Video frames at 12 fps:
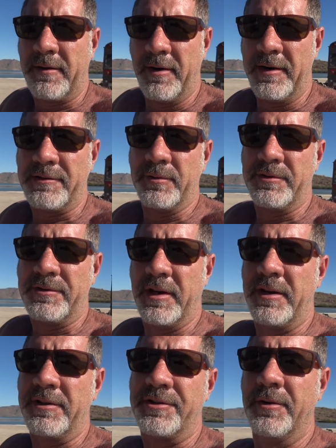Curtis was
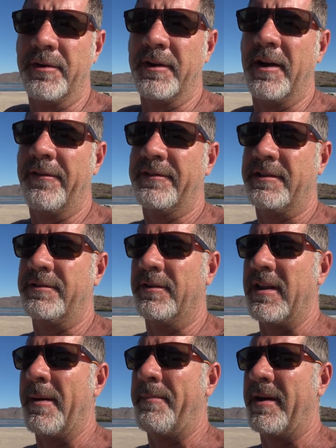shrewd enough to do a
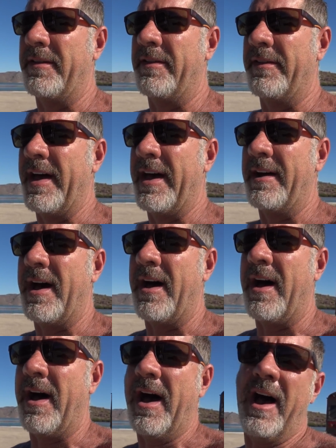lot better than that.
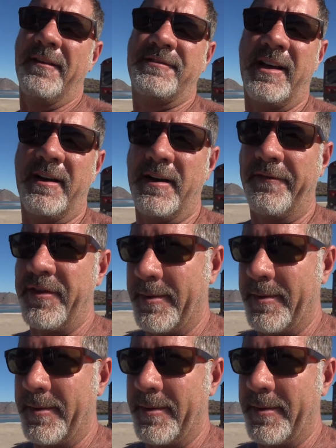I've said enough.